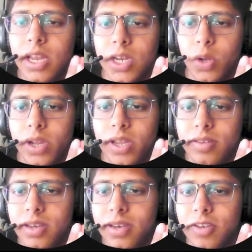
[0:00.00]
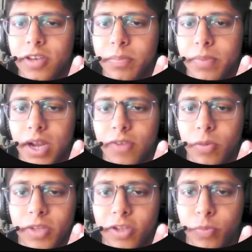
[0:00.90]
Now here's the interesting part.
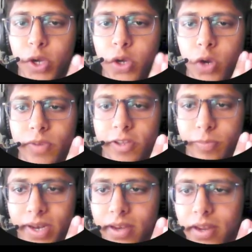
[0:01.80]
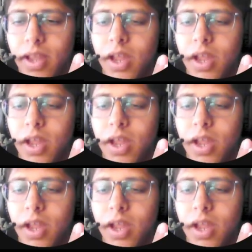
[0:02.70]
From this point on we split.